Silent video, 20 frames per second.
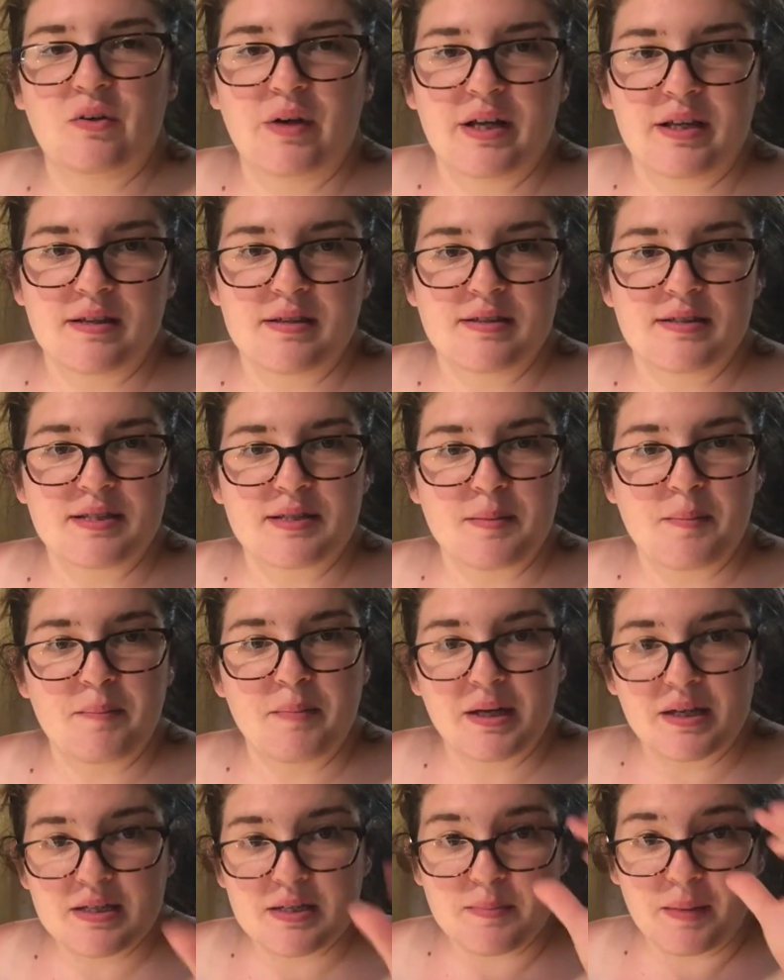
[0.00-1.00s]
is
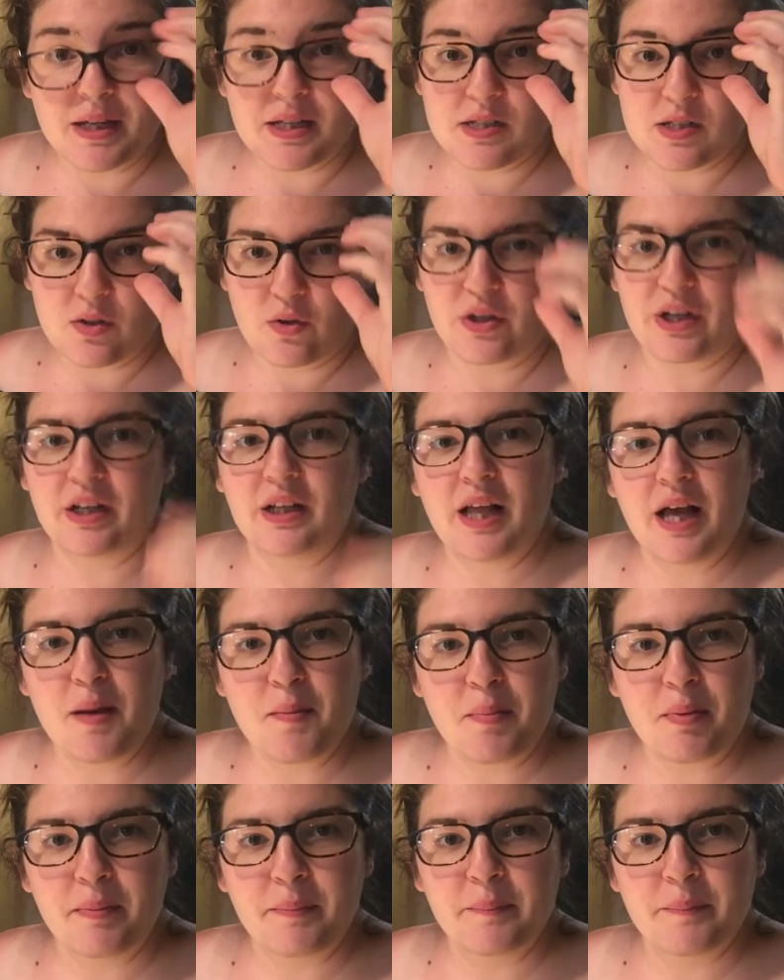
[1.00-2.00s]
mix my soil
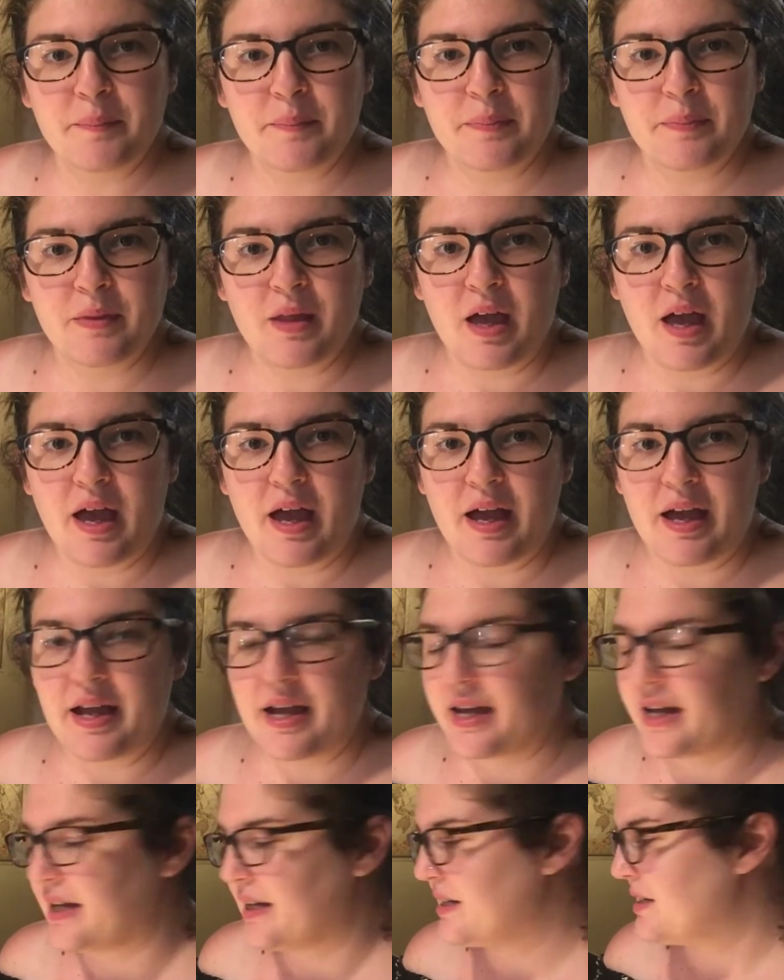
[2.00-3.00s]
up
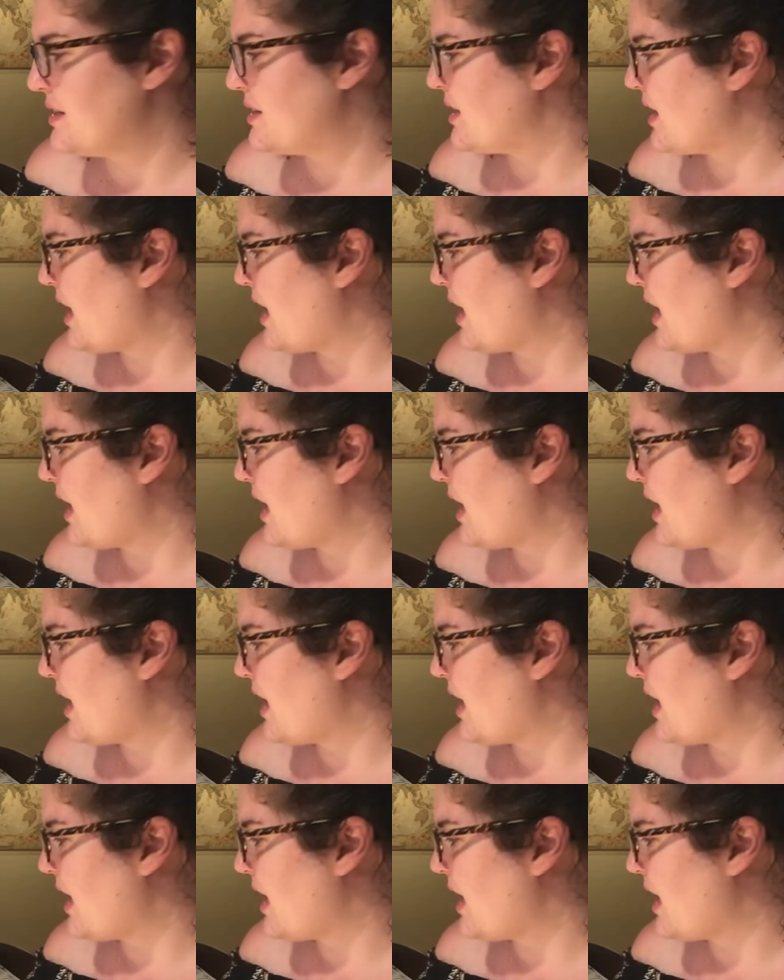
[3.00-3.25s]
and